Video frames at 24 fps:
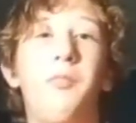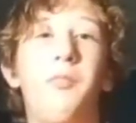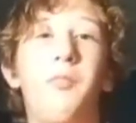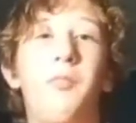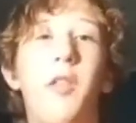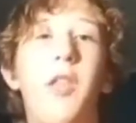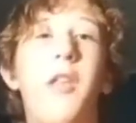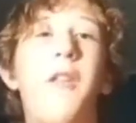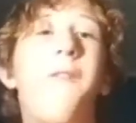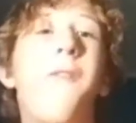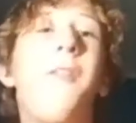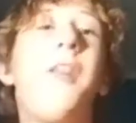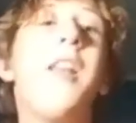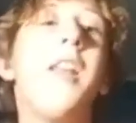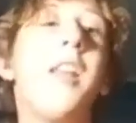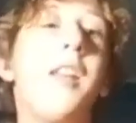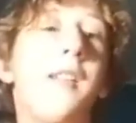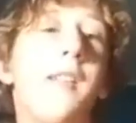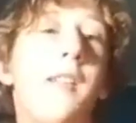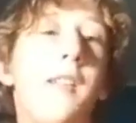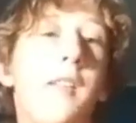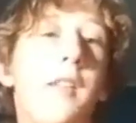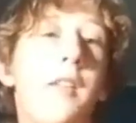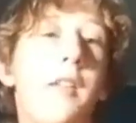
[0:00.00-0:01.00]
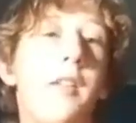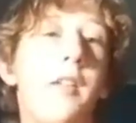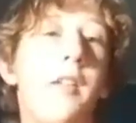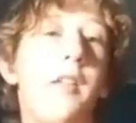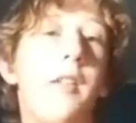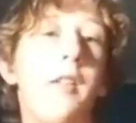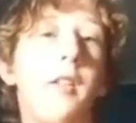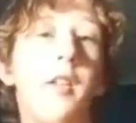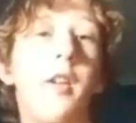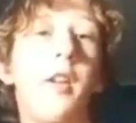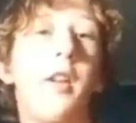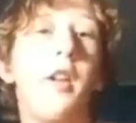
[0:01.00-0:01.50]
if it is
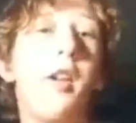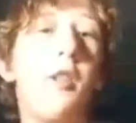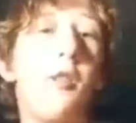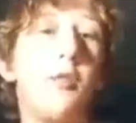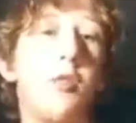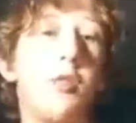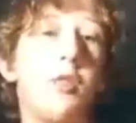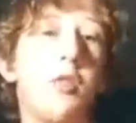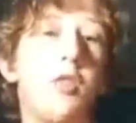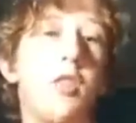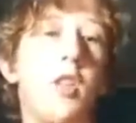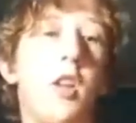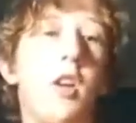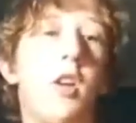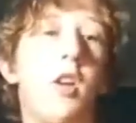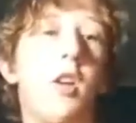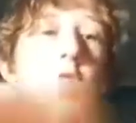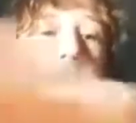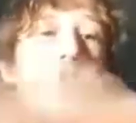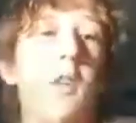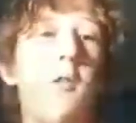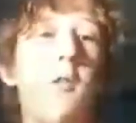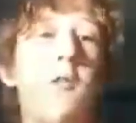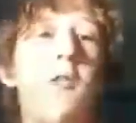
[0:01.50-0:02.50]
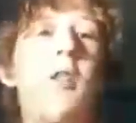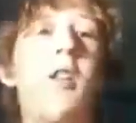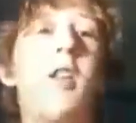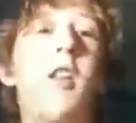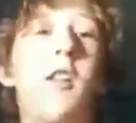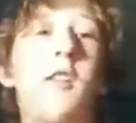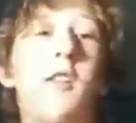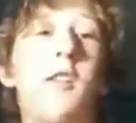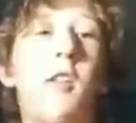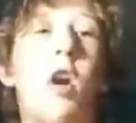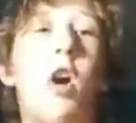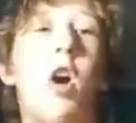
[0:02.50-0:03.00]
if it
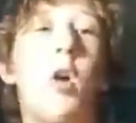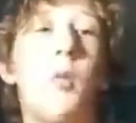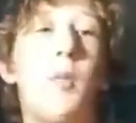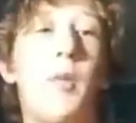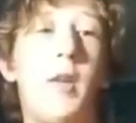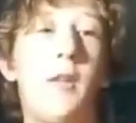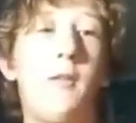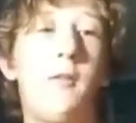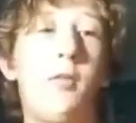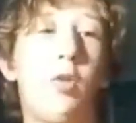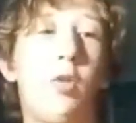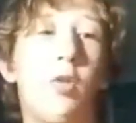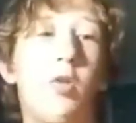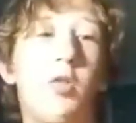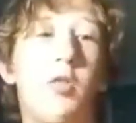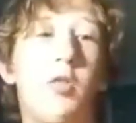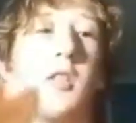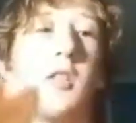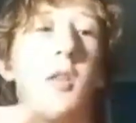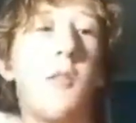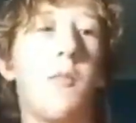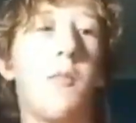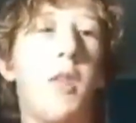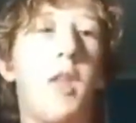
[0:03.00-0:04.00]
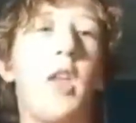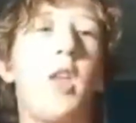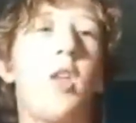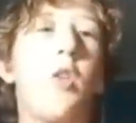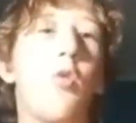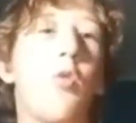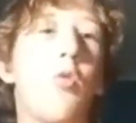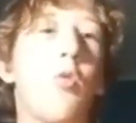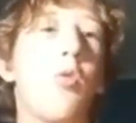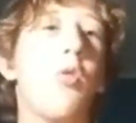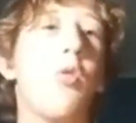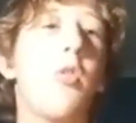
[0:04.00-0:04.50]
is a hobby, if you want something
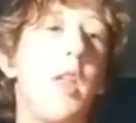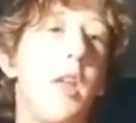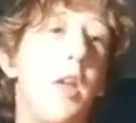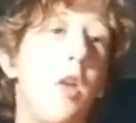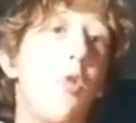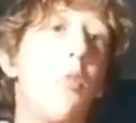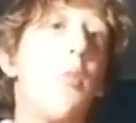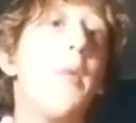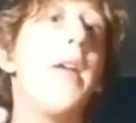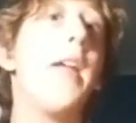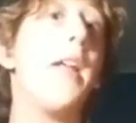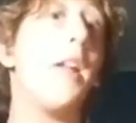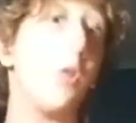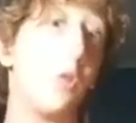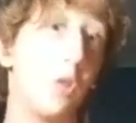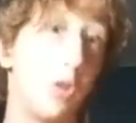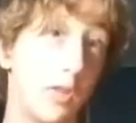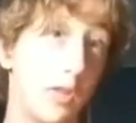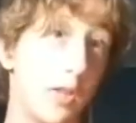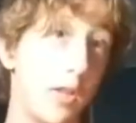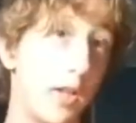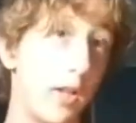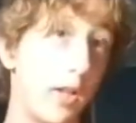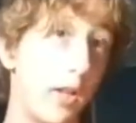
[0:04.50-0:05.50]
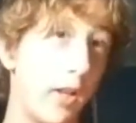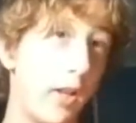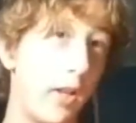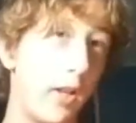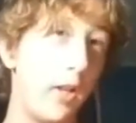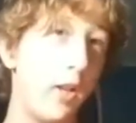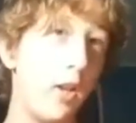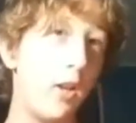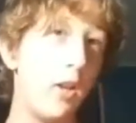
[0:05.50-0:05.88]
you think you'll be interested in,